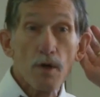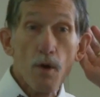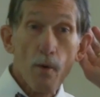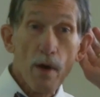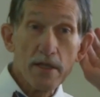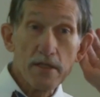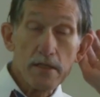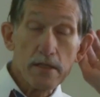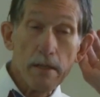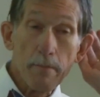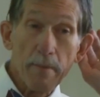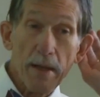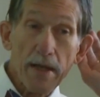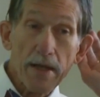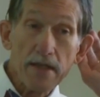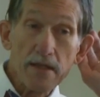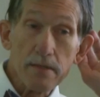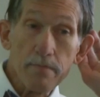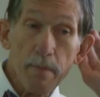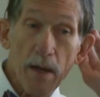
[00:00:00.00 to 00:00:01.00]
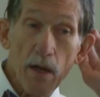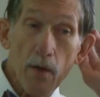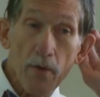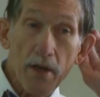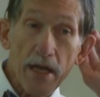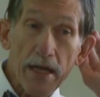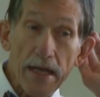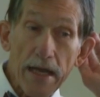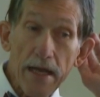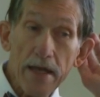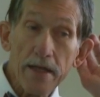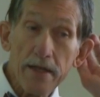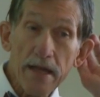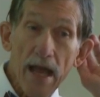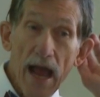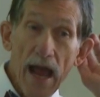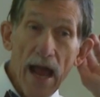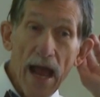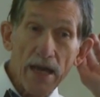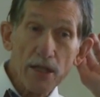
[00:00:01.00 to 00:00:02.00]
What's the biggest building in
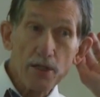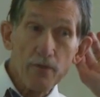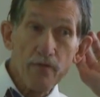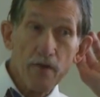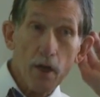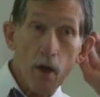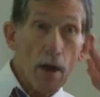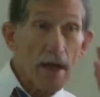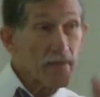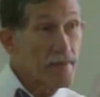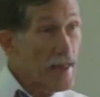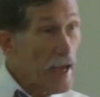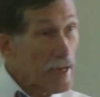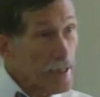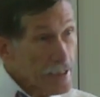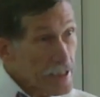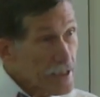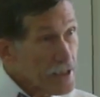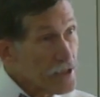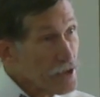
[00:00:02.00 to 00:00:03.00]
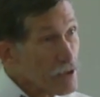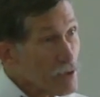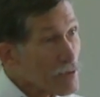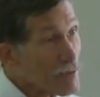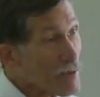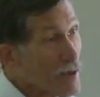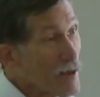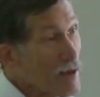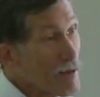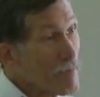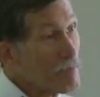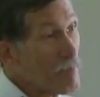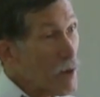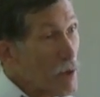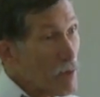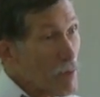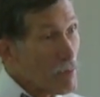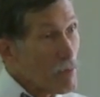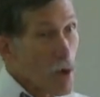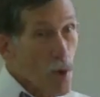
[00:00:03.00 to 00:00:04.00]
Asheville? Thank you,
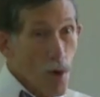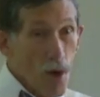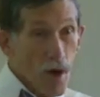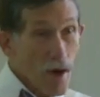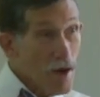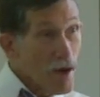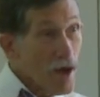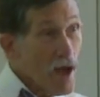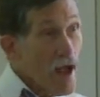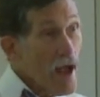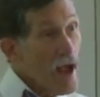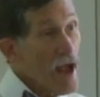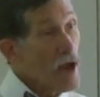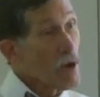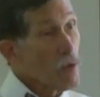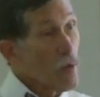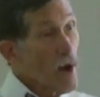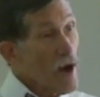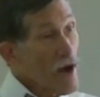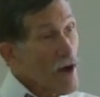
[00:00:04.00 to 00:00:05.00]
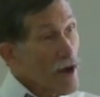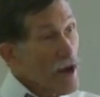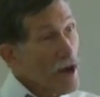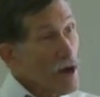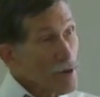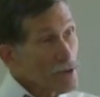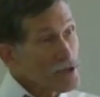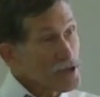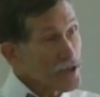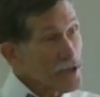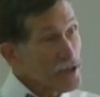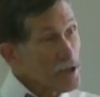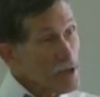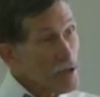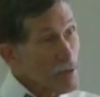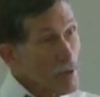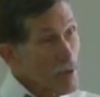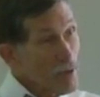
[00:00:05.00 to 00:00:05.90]
Biltmore. And where else can you